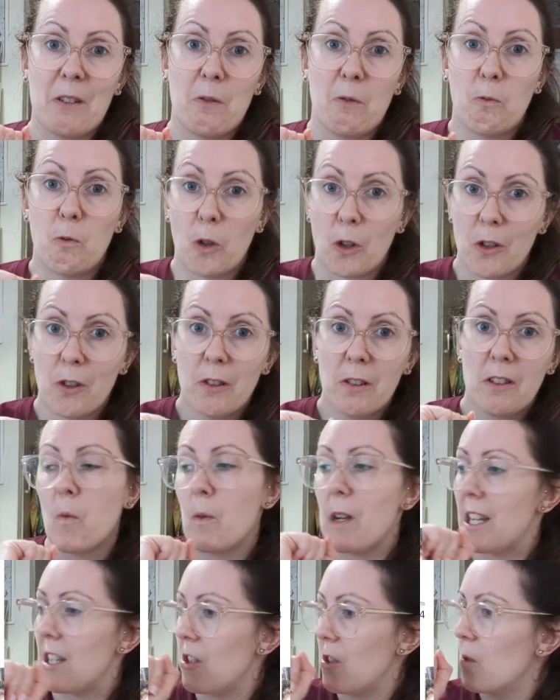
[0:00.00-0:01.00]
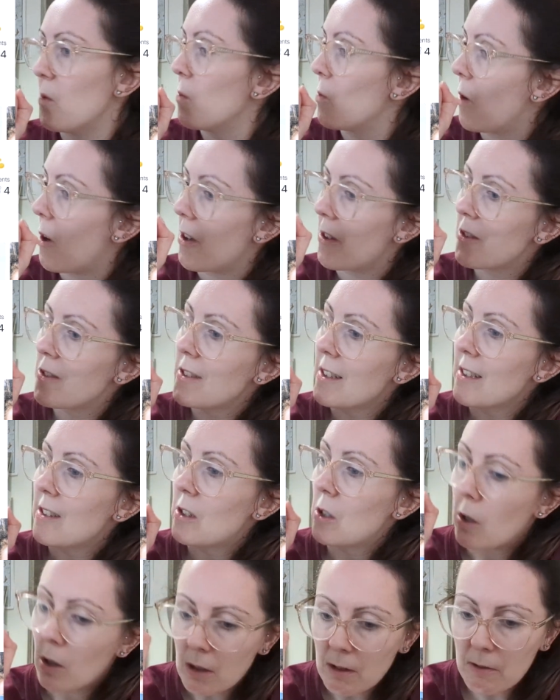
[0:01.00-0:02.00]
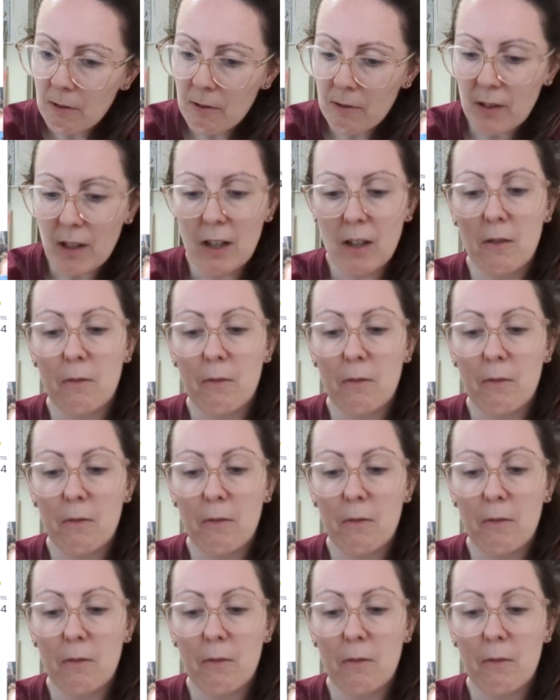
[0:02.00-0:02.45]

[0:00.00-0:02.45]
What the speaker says: run, which was tough.